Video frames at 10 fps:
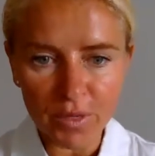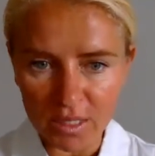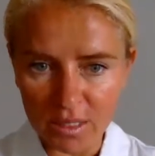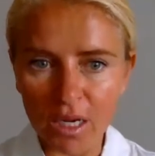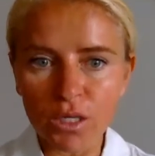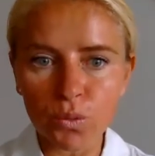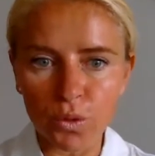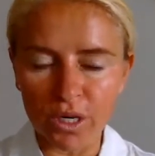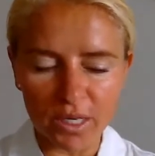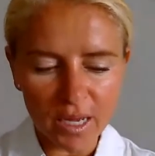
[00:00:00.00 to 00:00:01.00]
It does
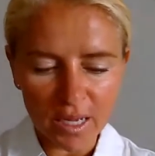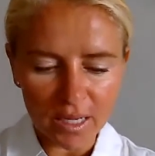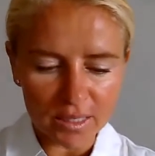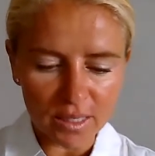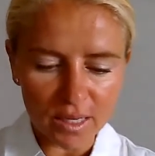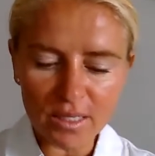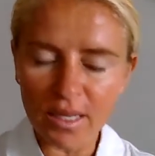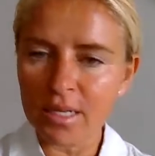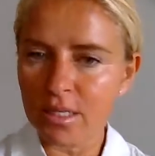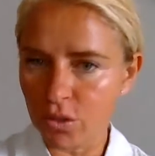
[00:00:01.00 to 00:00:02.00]
work. It does
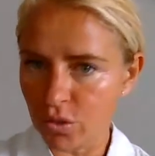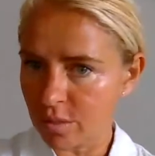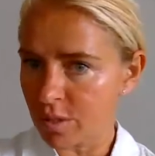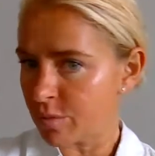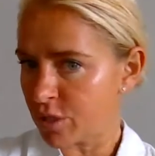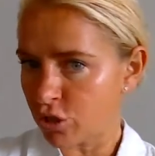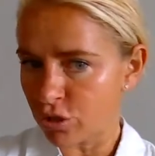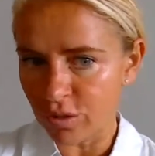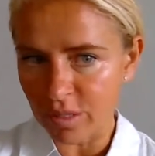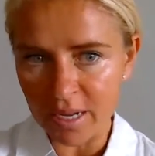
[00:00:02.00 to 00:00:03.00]
lessen your symptoms
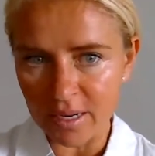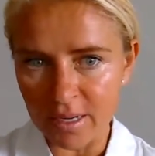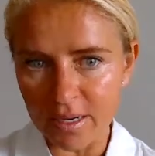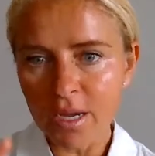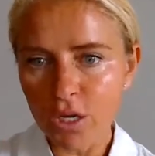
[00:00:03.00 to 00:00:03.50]
should you get it.